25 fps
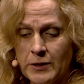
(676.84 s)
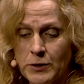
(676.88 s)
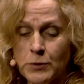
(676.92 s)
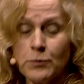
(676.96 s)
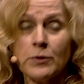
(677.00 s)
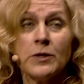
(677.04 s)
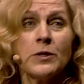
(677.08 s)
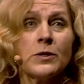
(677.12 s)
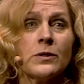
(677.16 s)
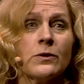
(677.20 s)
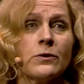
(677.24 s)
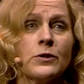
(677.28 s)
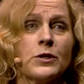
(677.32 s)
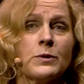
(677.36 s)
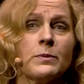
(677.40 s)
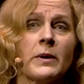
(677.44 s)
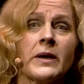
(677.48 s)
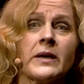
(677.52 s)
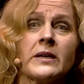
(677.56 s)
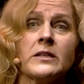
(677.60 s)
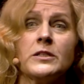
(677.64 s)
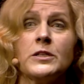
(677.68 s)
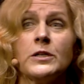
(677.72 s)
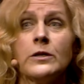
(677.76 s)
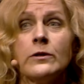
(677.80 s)
this research,
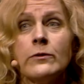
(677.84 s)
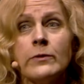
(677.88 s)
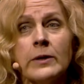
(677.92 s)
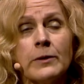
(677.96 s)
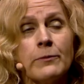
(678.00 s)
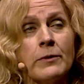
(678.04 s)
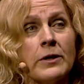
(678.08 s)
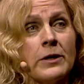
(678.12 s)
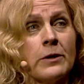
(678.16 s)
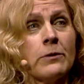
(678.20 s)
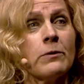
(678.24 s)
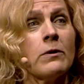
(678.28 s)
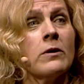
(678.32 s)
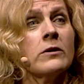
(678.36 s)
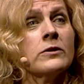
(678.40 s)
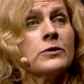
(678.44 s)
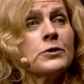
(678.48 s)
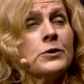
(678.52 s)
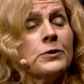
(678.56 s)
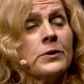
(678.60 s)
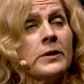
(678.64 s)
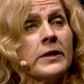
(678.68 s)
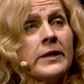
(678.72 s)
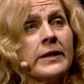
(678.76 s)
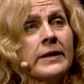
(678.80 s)
by continuing what you're all
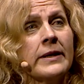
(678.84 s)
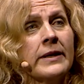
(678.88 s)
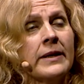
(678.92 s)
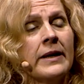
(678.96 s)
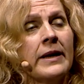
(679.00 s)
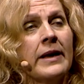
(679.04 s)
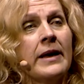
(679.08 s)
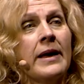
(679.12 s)
doing.